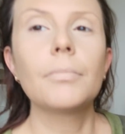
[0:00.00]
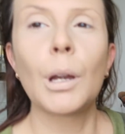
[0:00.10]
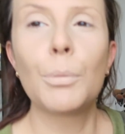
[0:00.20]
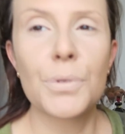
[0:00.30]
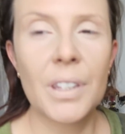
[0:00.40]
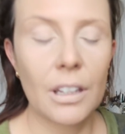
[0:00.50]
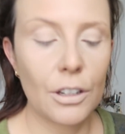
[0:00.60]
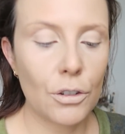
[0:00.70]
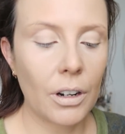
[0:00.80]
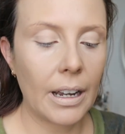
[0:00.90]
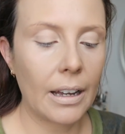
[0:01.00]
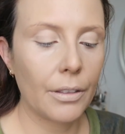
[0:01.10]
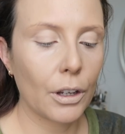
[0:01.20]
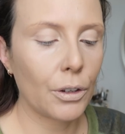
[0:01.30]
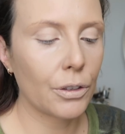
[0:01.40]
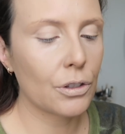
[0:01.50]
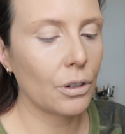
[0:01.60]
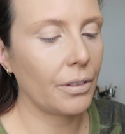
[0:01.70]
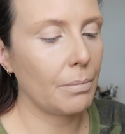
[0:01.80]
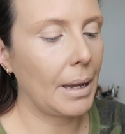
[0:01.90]
I'm also going to try out the
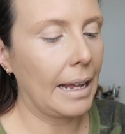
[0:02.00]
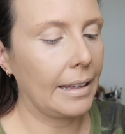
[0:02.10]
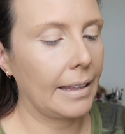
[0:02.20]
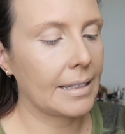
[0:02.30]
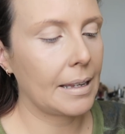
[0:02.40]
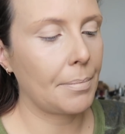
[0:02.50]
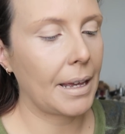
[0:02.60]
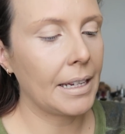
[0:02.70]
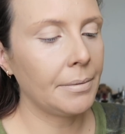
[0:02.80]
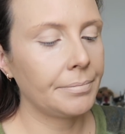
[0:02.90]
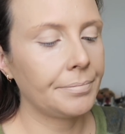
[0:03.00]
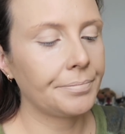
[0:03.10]
contouring palette they sent me